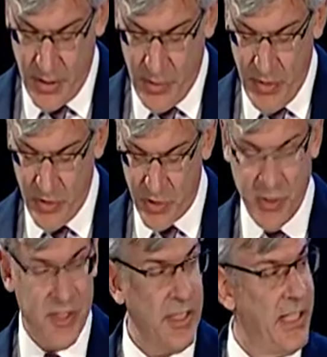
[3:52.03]
We've just
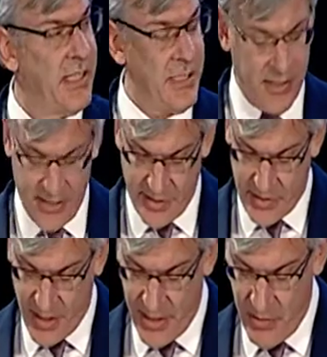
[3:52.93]
recently conducted a
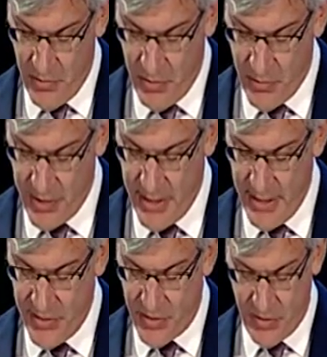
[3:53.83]
study with
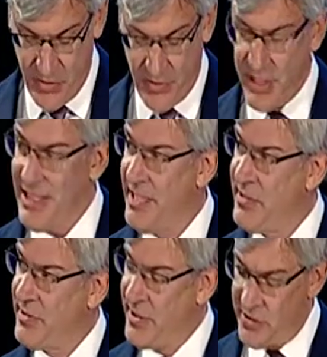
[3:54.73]
the Institute of
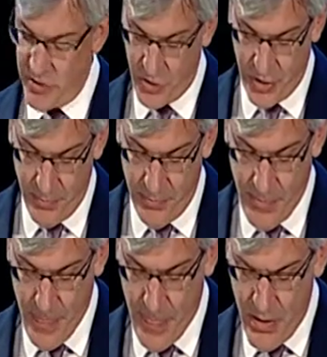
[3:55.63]
Canadian Citizenship,
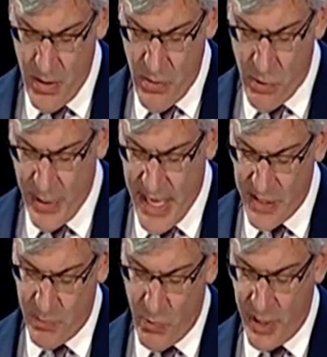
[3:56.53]
where we
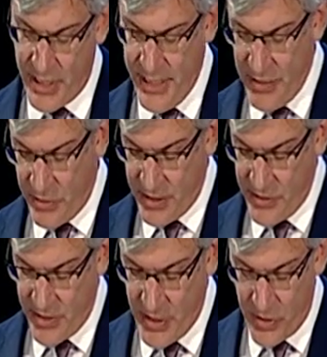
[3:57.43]
asked more Canadian
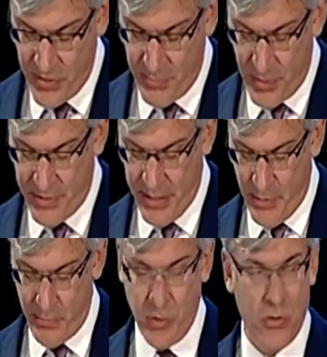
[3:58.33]
organizations about their
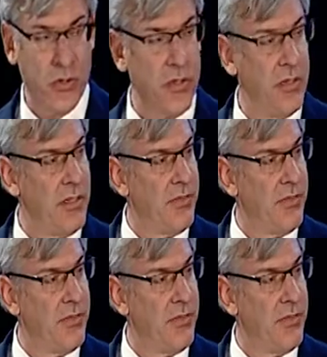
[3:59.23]
approach to